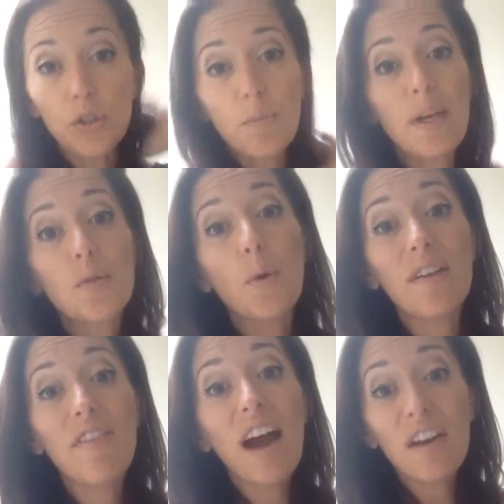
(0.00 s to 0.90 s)
you make
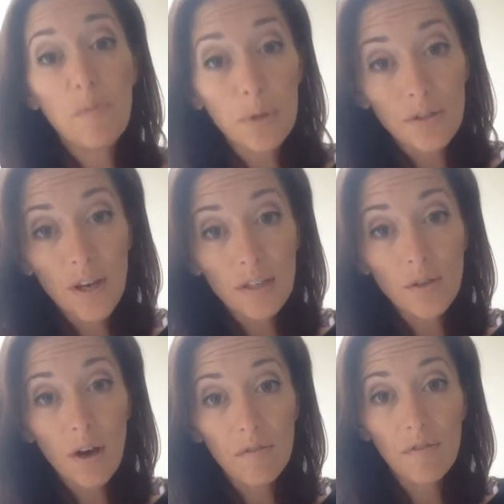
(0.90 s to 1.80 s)
25%
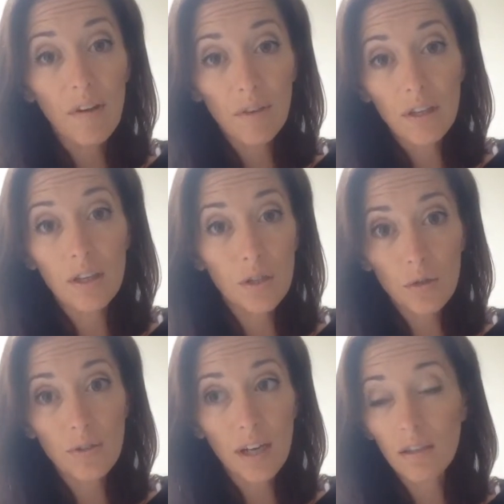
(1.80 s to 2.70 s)
off of everything that you
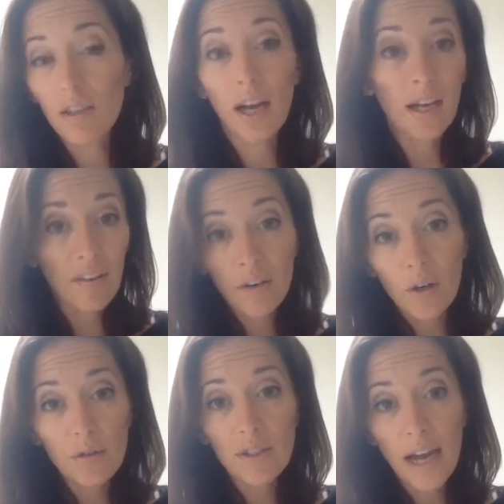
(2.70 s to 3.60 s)
sell, and that never
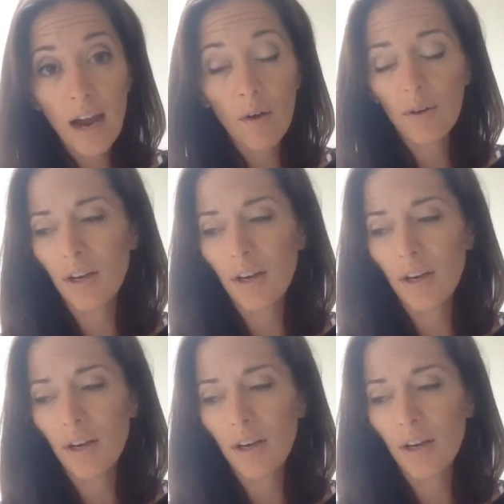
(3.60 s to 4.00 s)
goes down.